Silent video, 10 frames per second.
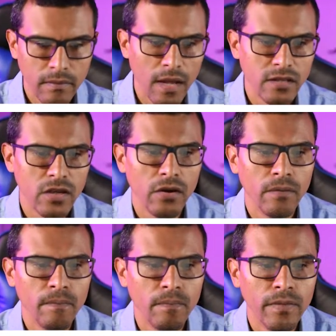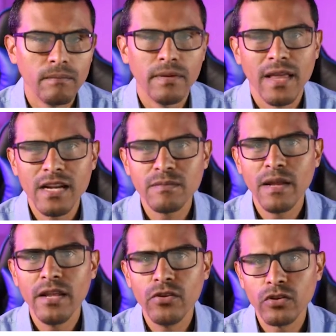like so but that is
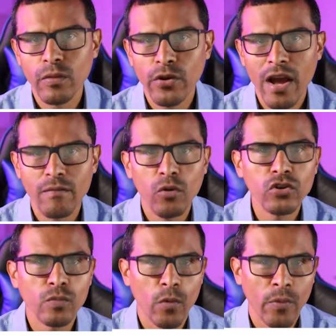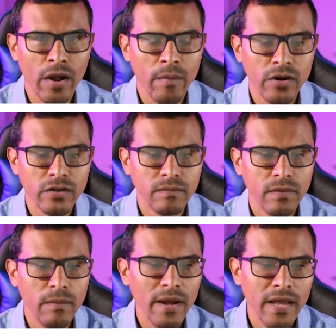mainly used when you have multiple parameters.
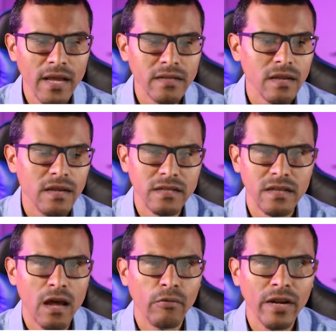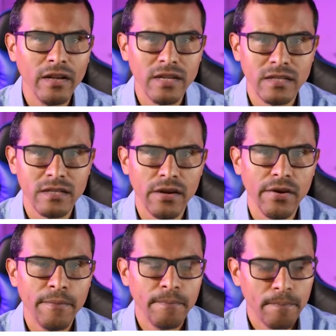In my case, it is not really necessary.
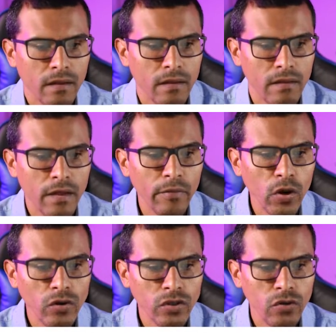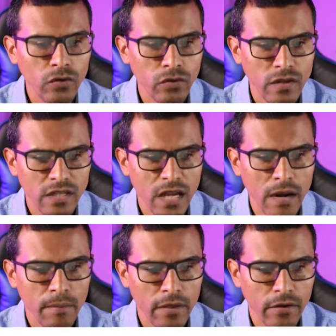Then we're going to go to the
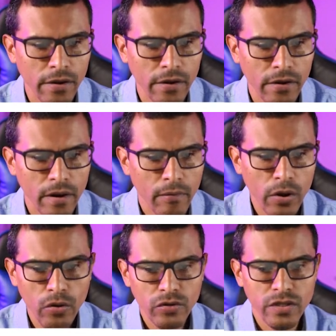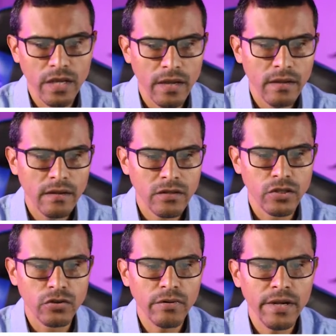setup method here and we're going to say
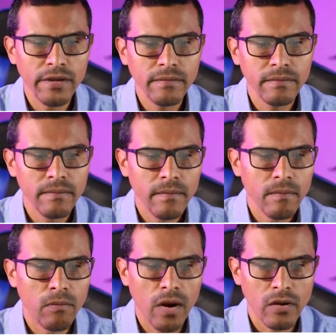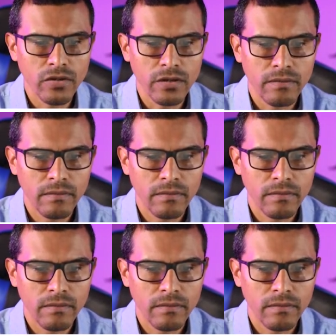string browser.